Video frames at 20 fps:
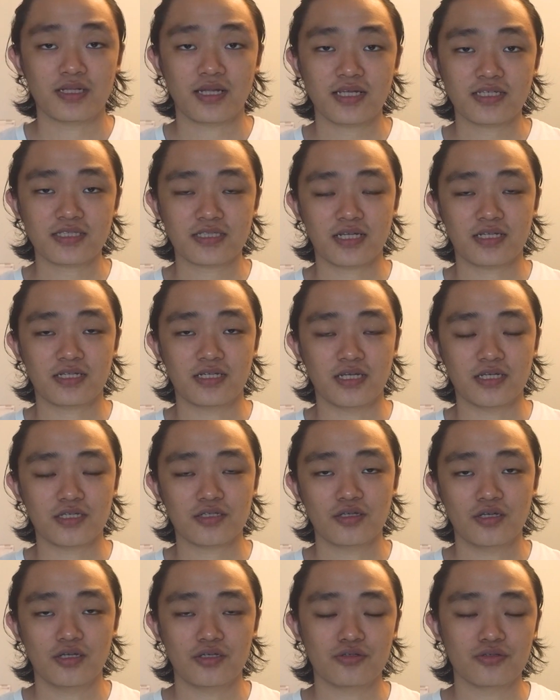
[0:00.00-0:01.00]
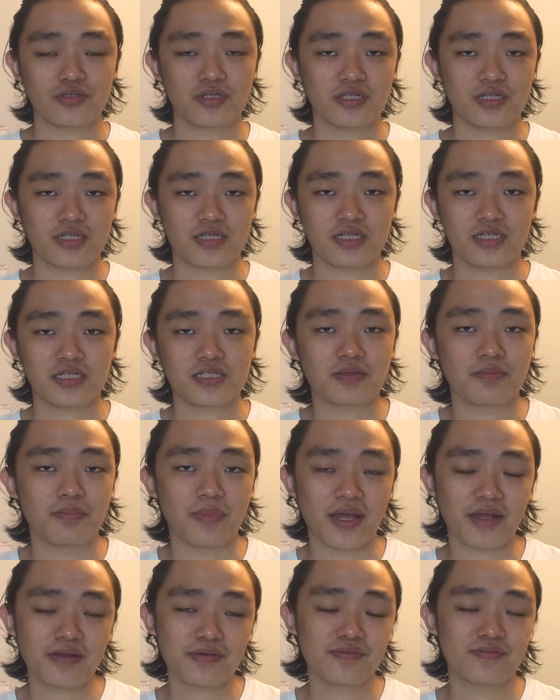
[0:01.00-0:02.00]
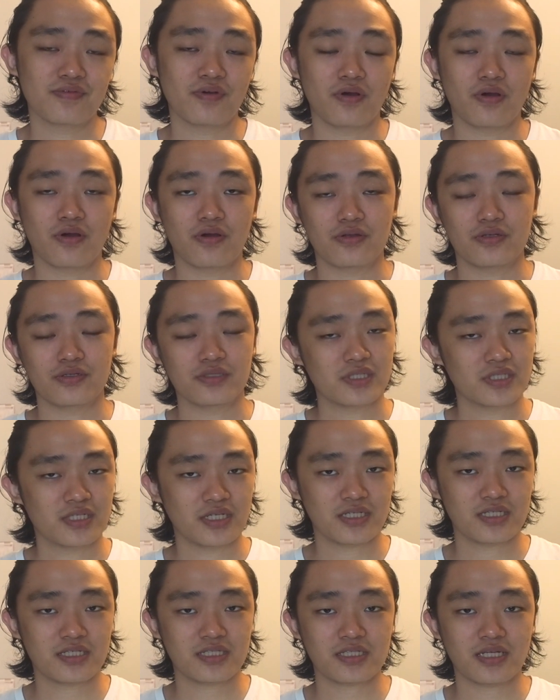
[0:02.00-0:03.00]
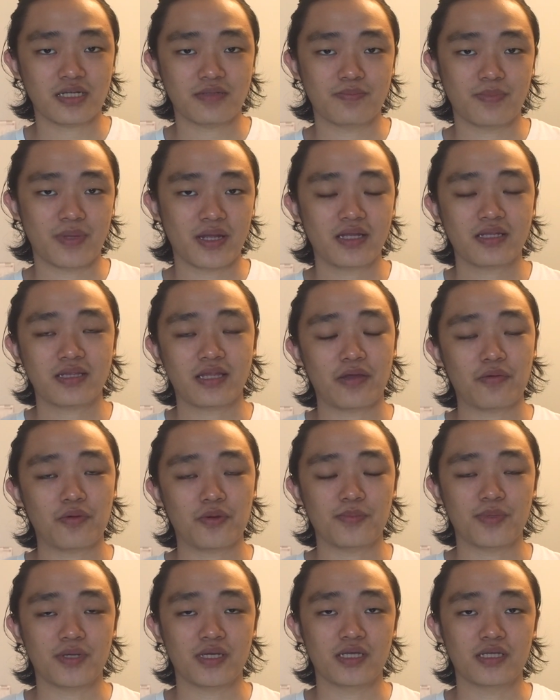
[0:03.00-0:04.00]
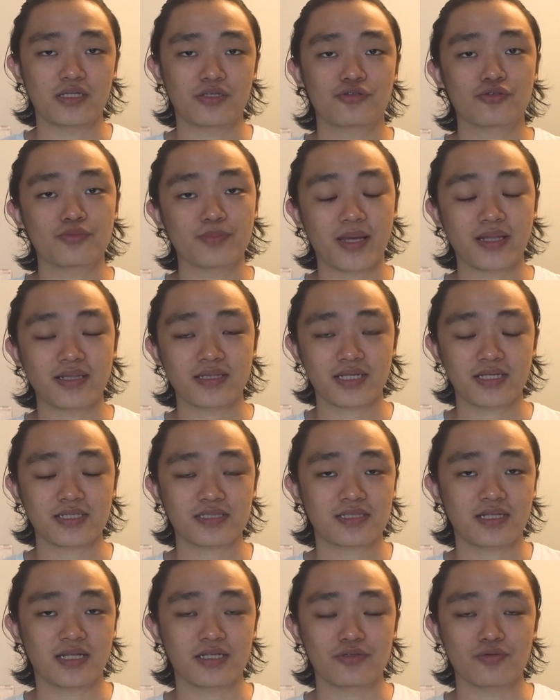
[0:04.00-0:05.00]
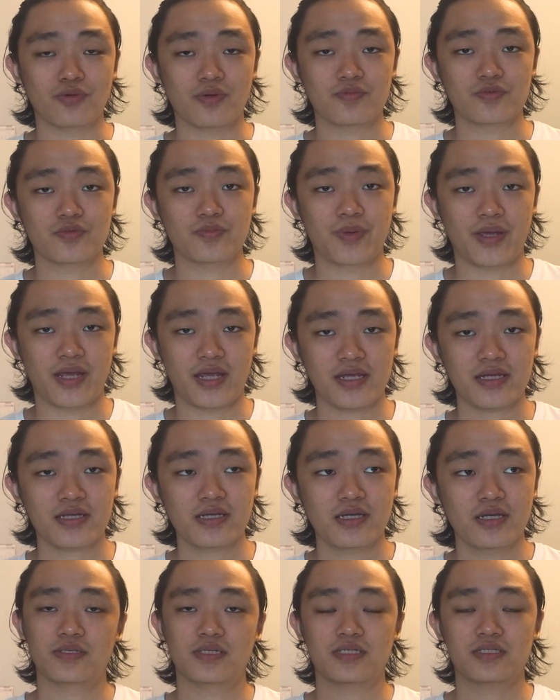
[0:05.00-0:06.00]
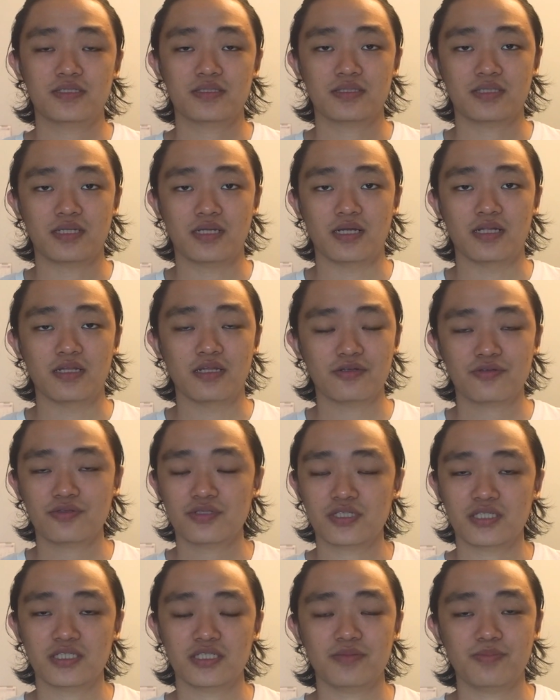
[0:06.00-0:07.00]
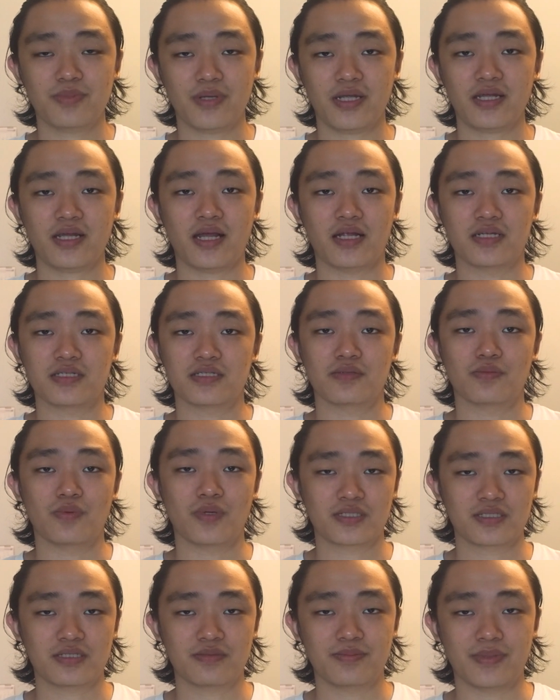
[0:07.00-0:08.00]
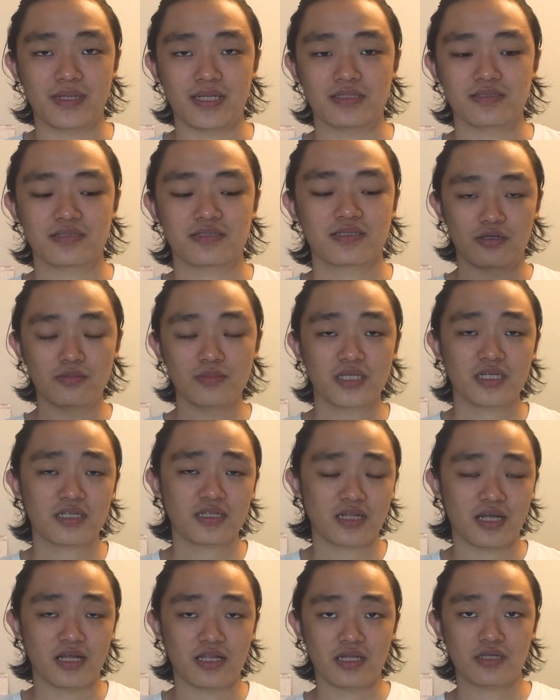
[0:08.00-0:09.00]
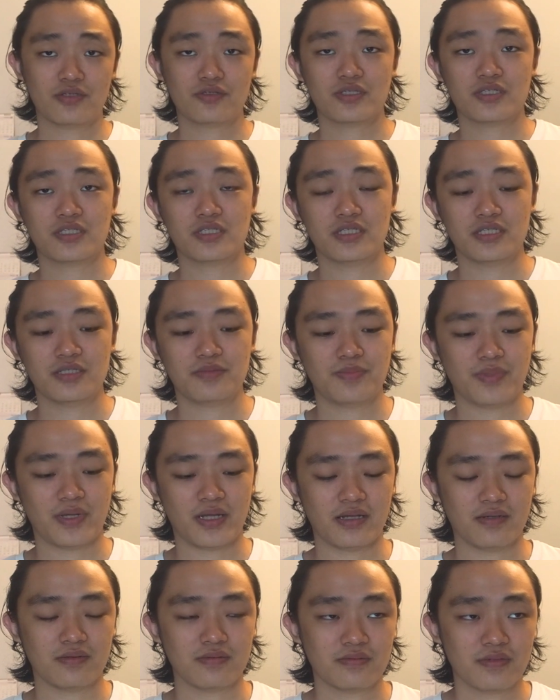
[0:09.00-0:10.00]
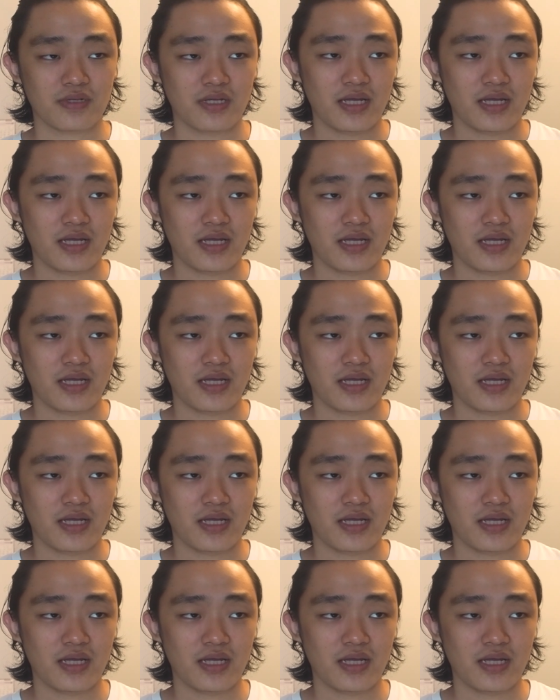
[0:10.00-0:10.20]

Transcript: Next thing is utilities and bill. For utilities and bill, there will be 2 main things that you have to pay. It's the electricity bill and the water bills. Normally the electricity bill